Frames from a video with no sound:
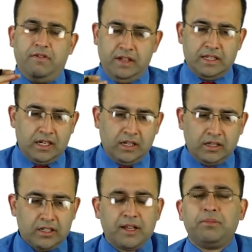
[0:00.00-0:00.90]
We will see it in
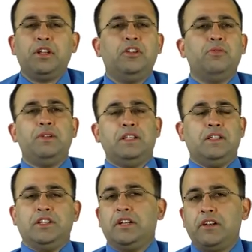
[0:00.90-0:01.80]
the chapter
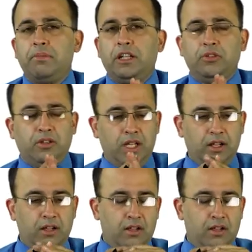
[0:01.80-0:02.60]
neoplasia, general path only.